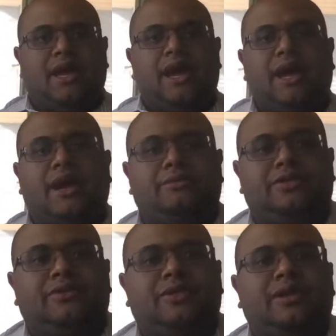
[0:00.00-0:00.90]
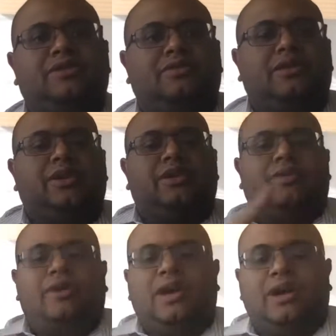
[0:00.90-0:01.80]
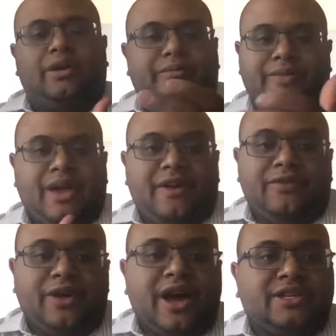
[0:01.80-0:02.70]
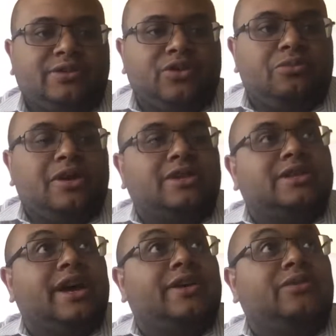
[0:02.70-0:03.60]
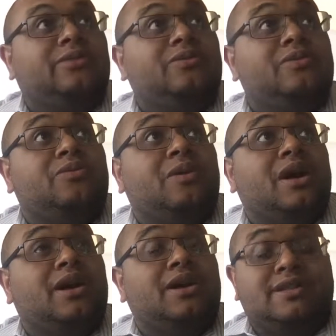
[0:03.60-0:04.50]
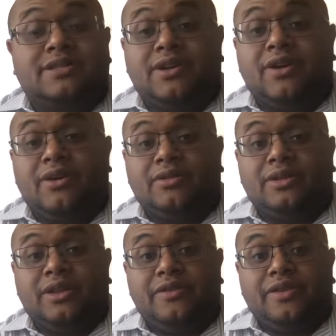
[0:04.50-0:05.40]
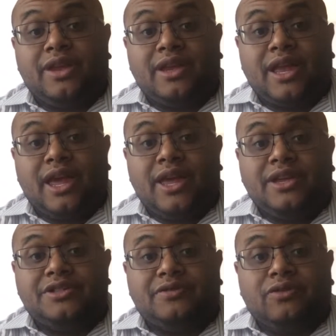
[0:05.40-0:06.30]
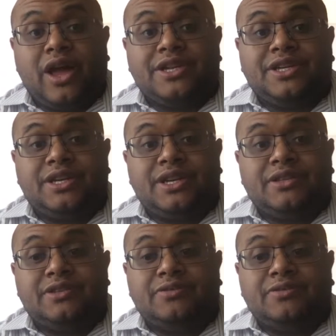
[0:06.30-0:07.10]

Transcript: I'm doing this video. If you guys don't know by the title, it's called Living in the Age of Ratchetness.